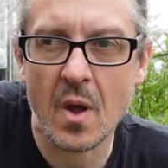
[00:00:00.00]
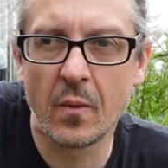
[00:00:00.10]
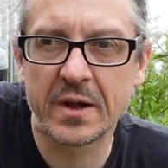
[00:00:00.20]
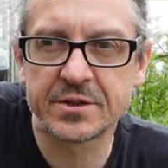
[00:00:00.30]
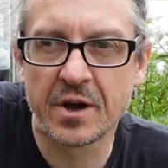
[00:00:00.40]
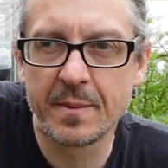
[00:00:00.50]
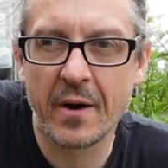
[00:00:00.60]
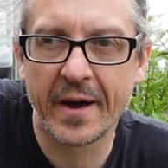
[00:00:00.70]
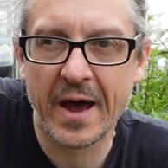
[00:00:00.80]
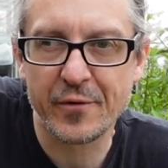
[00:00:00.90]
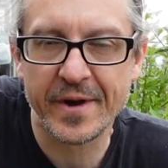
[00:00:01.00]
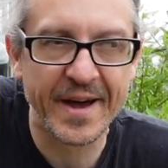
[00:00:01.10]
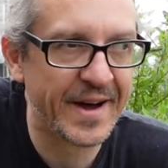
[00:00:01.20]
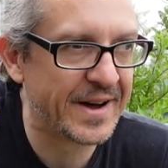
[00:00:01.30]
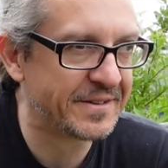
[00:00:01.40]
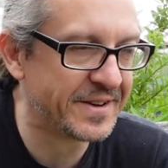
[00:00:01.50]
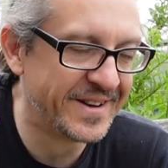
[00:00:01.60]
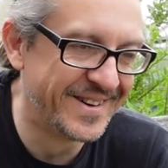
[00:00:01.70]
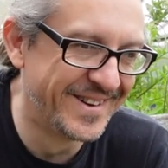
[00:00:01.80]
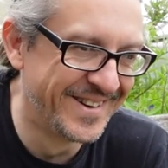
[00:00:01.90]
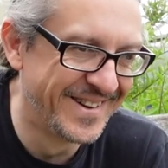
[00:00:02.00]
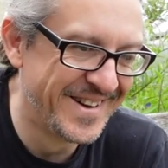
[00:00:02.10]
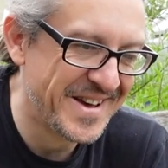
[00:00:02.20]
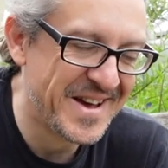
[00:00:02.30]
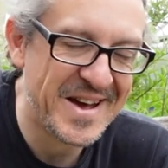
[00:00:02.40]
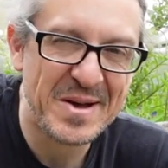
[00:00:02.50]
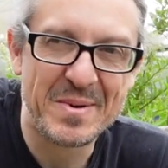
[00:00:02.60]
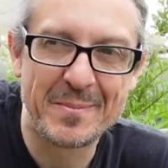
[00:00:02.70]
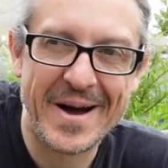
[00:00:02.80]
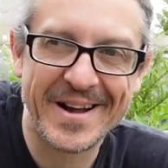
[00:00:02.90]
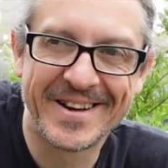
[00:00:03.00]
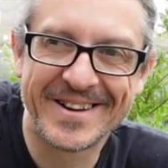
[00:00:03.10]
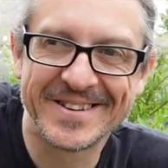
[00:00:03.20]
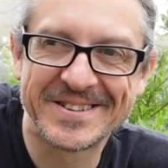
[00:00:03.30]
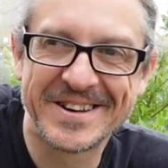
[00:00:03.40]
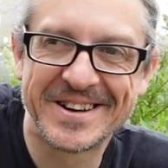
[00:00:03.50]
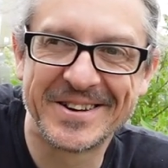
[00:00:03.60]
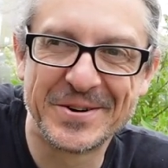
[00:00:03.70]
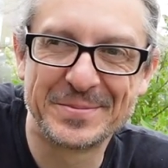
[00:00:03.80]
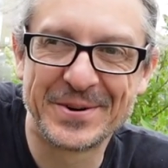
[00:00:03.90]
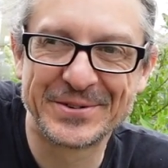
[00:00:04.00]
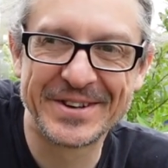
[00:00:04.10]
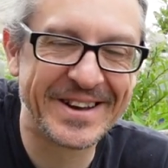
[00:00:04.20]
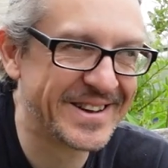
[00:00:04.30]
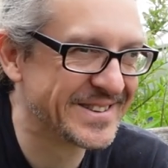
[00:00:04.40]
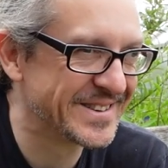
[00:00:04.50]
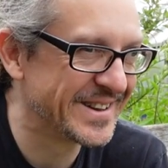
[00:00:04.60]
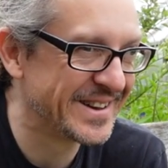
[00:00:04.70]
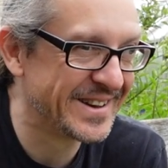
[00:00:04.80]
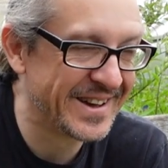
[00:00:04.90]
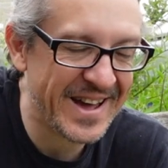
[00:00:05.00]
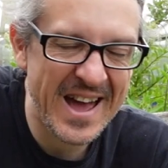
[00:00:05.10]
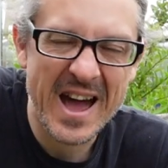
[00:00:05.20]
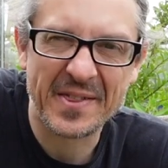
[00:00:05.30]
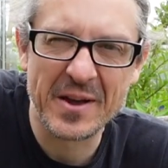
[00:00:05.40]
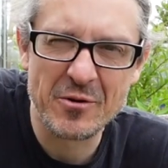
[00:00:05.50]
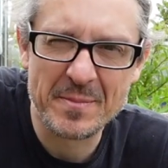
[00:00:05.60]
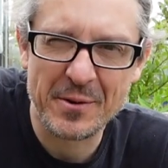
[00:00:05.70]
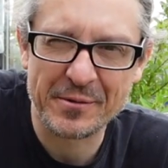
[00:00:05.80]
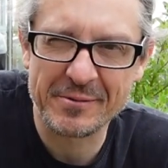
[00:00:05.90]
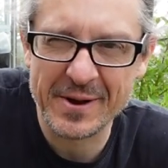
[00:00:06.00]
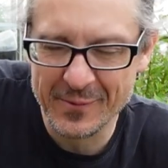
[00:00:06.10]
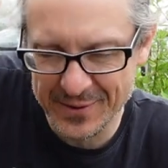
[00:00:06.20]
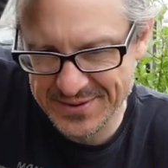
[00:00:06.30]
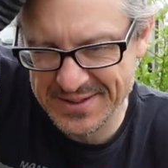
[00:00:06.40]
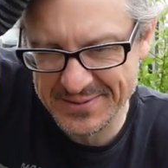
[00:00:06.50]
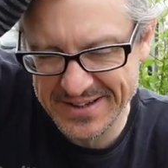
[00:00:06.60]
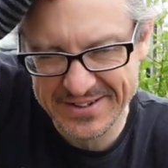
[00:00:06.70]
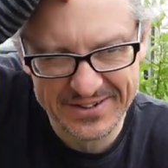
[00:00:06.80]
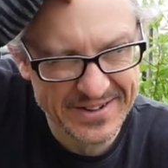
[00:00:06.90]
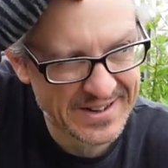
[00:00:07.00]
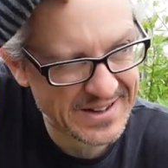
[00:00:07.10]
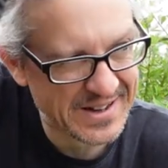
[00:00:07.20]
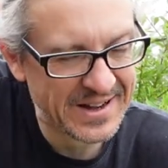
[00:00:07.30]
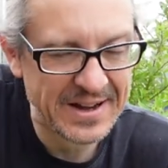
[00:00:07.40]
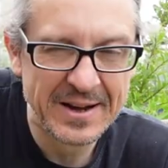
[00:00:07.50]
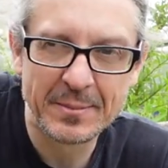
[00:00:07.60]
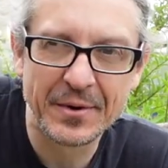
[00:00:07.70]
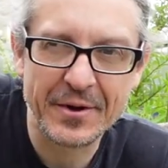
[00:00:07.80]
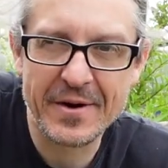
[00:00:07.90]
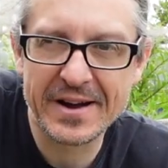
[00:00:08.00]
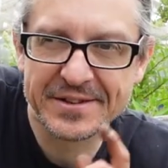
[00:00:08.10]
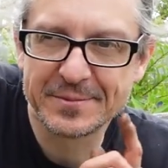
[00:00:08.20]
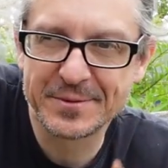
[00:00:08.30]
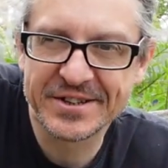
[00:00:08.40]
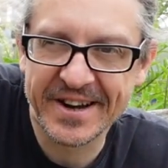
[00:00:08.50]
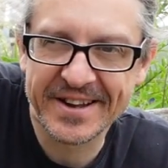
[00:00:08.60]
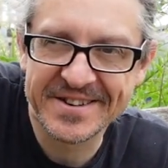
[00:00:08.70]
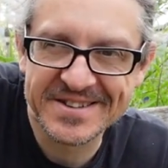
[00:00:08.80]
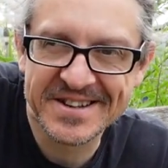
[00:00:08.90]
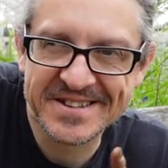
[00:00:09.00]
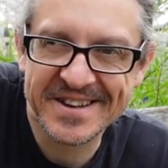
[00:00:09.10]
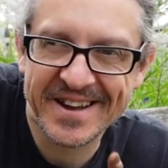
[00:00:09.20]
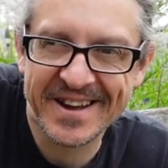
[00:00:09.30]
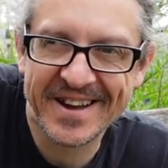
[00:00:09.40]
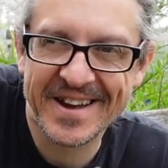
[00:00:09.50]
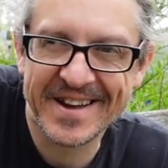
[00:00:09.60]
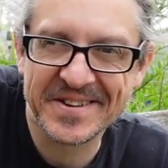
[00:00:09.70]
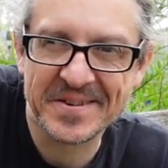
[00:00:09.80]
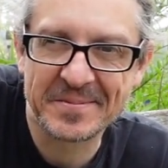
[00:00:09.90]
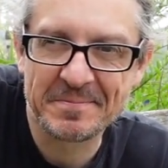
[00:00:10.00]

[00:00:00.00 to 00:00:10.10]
That took about an hour and a half. My back can take no more digging today. I think we're about 3/4 of the way done, but there are some challenges ahead.